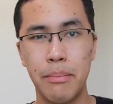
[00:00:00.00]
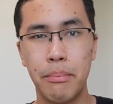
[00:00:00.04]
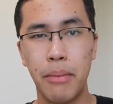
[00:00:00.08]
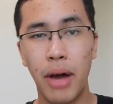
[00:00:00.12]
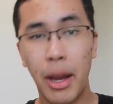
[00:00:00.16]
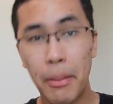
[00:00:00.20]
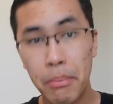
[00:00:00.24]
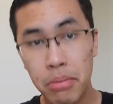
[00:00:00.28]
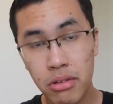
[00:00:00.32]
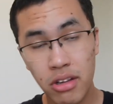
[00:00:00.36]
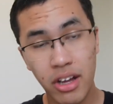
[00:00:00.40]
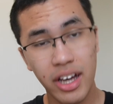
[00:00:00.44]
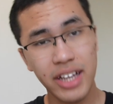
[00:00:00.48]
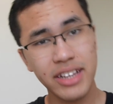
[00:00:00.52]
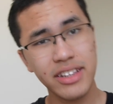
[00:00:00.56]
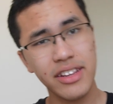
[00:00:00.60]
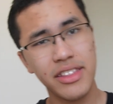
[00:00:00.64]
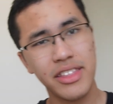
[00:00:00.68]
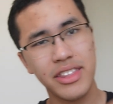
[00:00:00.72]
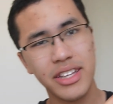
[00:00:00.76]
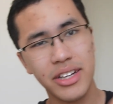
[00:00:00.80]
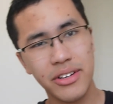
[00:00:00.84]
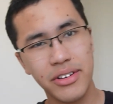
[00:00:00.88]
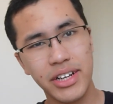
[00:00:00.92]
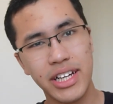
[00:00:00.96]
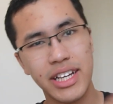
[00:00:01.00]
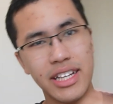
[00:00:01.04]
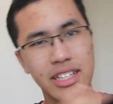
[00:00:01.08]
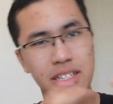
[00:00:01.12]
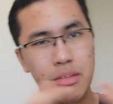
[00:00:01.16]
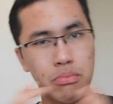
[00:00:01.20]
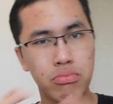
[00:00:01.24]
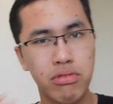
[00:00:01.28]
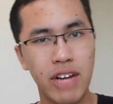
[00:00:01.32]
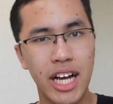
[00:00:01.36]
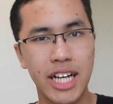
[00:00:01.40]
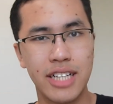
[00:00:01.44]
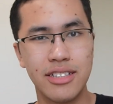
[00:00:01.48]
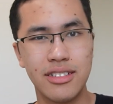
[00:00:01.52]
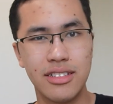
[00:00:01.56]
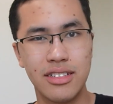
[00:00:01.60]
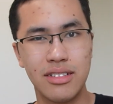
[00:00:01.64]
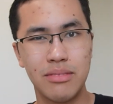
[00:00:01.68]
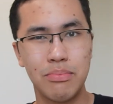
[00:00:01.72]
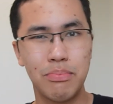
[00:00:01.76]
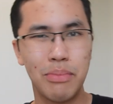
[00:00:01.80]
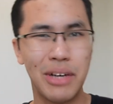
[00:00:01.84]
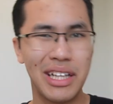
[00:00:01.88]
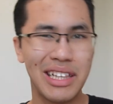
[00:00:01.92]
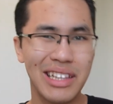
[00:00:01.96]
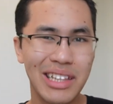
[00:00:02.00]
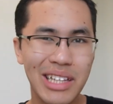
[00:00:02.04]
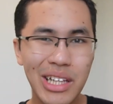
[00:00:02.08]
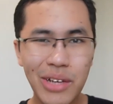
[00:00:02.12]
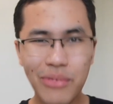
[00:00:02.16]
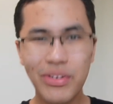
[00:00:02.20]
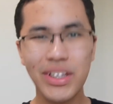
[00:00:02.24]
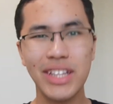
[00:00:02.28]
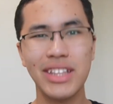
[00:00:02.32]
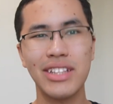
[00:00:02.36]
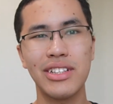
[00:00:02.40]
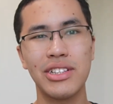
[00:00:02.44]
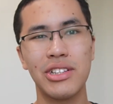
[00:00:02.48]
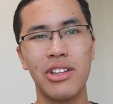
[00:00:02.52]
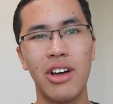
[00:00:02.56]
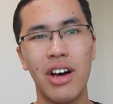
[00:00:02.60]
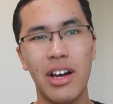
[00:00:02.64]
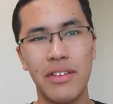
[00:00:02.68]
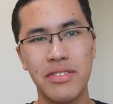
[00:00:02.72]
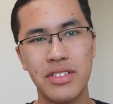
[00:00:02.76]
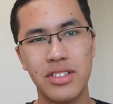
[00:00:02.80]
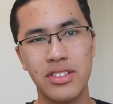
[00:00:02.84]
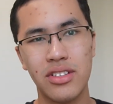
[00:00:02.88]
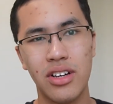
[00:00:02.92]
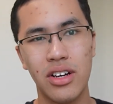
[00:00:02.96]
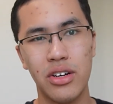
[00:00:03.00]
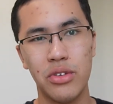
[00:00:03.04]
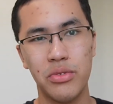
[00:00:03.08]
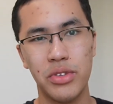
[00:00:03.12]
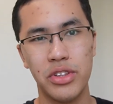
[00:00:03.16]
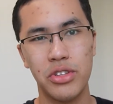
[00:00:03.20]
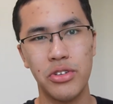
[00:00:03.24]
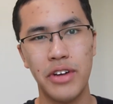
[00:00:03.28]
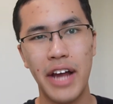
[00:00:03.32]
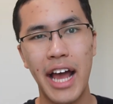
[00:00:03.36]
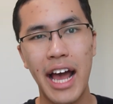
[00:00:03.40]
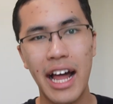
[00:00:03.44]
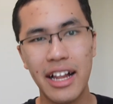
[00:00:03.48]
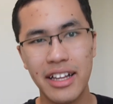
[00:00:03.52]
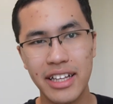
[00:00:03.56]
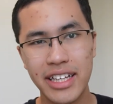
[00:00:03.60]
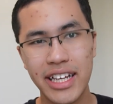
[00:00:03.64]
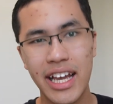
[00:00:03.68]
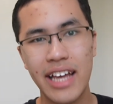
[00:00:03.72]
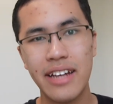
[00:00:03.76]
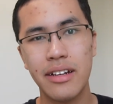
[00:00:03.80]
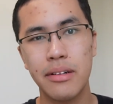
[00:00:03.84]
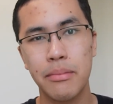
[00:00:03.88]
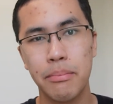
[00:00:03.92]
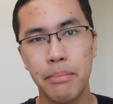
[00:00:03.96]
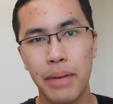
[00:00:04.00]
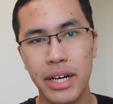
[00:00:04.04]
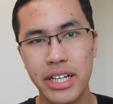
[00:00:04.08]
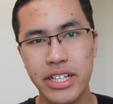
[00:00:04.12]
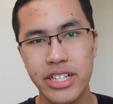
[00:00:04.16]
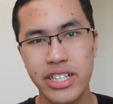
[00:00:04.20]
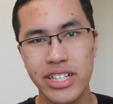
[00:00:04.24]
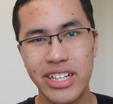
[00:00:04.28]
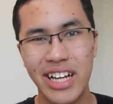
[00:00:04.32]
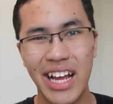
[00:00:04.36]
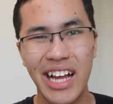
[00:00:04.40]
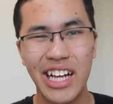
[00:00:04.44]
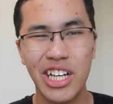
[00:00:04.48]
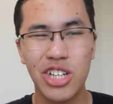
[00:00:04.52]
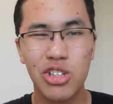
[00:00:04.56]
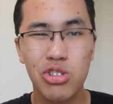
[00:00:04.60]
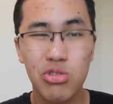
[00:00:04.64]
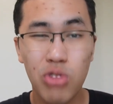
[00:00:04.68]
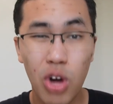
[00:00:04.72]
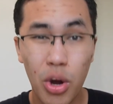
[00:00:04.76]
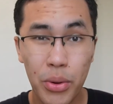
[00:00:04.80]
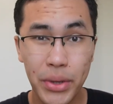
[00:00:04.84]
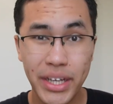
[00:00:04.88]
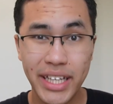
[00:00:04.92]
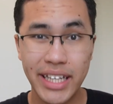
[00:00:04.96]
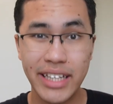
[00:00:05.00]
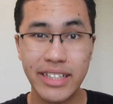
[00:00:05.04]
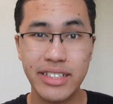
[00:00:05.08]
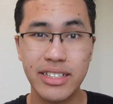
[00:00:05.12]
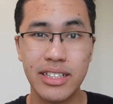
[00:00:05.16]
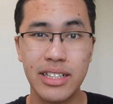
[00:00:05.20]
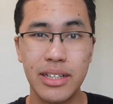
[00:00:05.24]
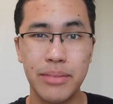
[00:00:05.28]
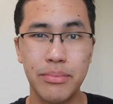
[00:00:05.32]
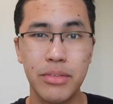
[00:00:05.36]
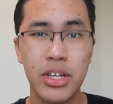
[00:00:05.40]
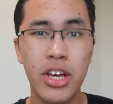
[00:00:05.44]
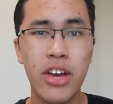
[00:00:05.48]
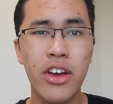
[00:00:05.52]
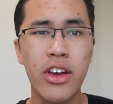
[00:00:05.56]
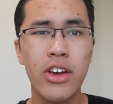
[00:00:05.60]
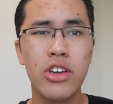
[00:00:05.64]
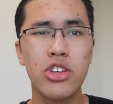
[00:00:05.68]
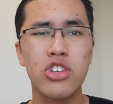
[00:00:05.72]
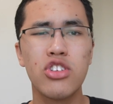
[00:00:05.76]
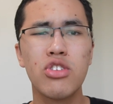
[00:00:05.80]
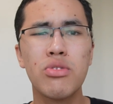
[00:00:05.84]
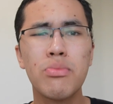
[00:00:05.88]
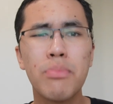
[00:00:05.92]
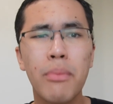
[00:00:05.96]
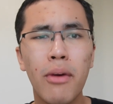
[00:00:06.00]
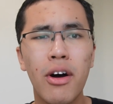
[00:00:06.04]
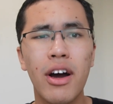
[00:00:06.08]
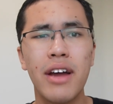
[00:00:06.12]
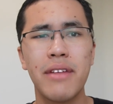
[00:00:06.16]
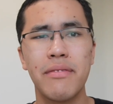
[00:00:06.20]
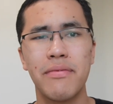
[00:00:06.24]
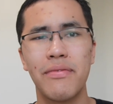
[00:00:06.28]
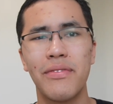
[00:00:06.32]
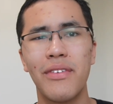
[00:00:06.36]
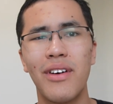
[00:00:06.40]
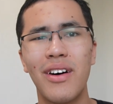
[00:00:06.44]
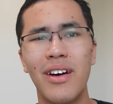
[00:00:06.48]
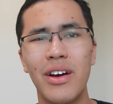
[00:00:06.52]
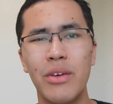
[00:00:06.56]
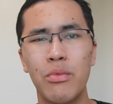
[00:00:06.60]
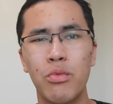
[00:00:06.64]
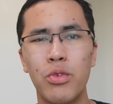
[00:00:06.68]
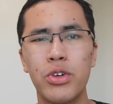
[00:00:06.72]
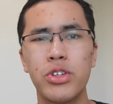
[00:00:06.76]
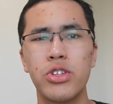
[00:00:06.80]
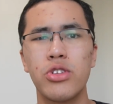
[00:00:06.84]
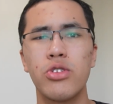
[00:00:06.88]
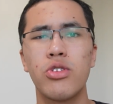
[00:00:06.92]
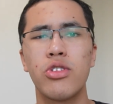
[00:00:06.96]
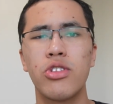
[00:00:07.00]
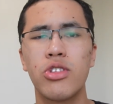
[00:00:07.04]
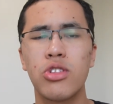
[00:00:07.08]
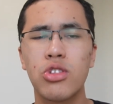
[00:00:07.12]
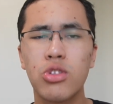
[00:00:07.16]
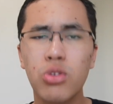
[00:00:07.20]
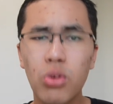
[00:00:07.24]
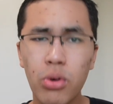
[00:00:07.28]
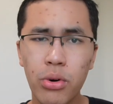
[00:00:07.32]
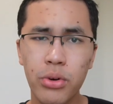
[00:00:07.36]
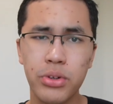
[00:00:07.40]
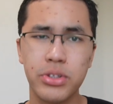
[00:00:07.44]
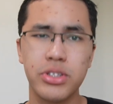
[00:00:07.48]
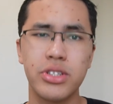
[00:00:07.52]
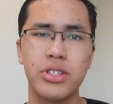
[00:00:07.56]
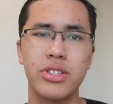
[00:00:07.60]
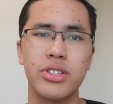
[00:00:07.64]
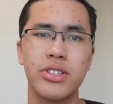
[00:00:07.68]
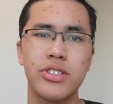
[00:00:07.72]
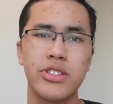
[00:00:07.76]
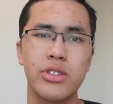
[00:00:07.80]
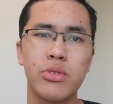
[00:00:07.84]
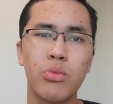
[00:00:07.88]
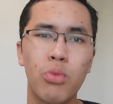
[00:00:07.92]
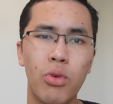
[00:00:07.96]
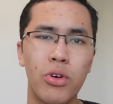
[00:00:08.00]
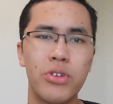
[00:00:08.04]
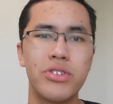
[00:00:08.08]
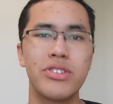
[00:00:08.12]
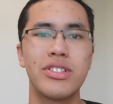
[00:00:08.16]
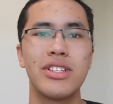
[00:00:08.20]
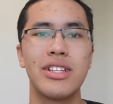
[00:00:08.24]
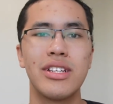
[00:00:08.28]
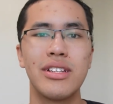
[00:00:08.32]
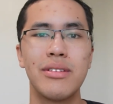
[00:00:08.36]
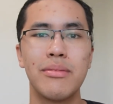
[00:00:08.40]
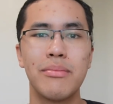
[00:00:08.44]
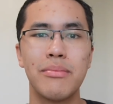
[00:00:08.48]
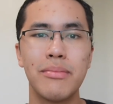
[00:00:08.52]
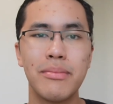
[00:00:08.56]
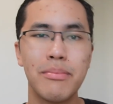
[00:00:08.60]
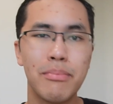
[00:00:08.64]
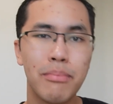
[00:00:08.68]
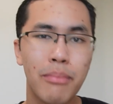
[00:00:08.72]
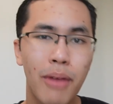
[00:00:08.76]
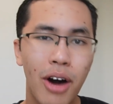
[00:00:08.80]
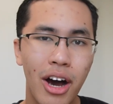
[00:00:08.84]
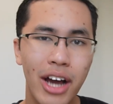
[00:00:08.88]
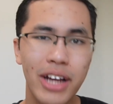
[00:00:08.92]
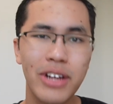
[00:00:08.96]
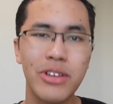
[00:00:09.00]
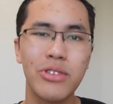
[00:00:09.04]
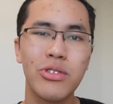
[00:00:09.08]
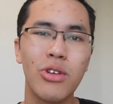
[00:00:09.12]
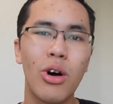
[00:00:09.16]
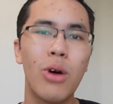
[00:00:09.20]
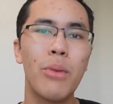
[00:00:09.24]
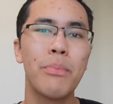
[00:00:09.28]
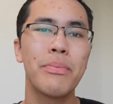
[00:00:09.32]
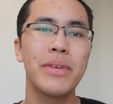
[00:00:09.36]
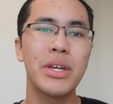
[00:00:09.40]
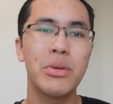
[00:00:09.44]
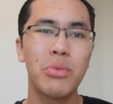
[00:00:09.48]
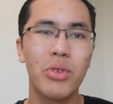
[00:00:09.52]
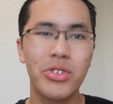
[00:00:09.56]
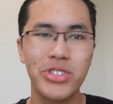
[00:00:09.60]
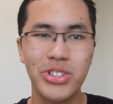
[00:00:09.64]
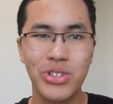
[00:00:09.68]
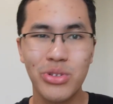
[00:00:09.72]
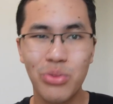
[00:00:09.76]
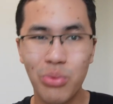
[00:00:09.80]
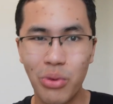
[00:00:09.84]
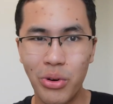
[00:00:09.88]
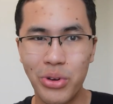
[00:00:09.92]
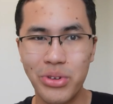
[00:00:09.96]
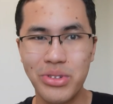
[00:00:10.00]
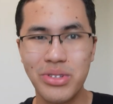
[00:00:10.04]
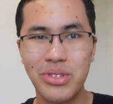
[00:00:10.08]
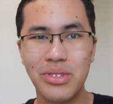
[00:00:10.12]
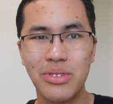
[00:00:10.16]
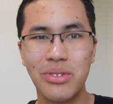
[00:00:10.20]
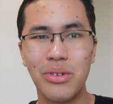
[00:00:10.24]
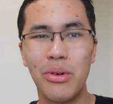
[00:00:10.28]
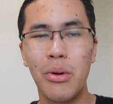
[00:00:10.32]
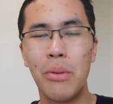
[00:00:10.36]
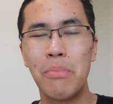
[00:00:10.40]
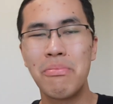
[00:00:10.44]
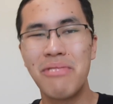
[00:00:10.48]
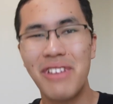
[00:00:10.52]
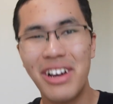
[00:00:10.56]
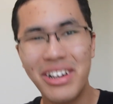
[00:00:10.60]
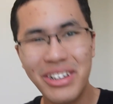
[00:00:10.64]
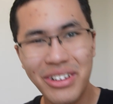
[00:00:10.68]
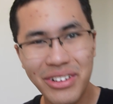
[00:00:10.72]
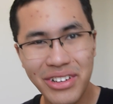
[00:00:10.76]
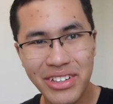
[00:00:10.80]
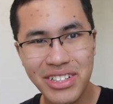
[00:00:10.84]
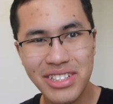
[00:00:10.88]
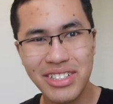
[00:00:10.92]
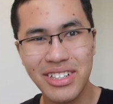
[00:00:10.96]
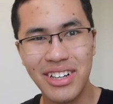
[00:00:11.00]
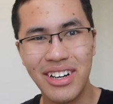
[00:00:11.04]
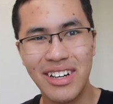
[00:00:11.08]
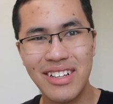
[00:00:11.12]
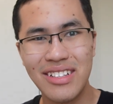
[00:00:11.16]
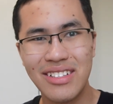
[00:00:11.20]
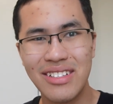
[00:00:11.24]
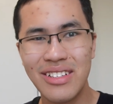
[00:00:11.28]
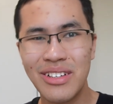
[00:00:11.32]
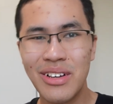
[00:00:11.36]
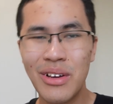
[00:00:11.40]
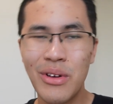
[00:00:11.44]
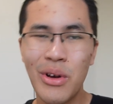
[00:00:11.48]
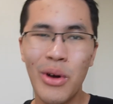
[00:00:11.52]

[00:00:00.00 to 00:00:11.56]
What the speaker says: By applying the theory into practice, by living the lifestyle with your allocated budget and growing income, you might find what you thought you wanted might not be what you want or prioritize.